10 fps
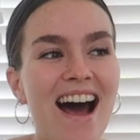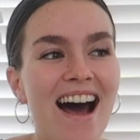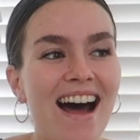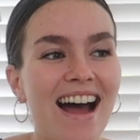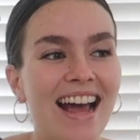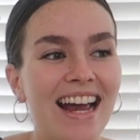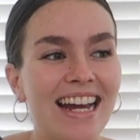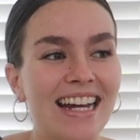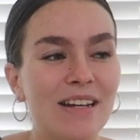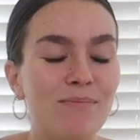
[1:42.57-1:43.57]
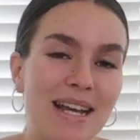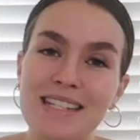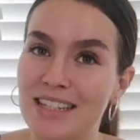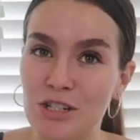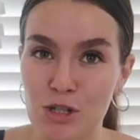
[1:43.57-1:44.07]
I
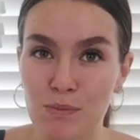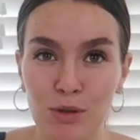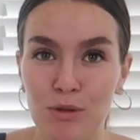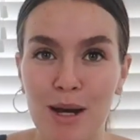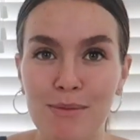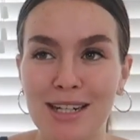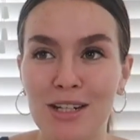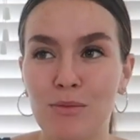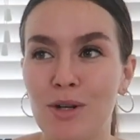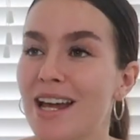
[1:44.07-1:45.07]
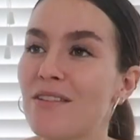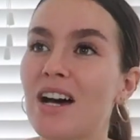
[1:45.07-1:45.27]
basically just blew all my money on whatever.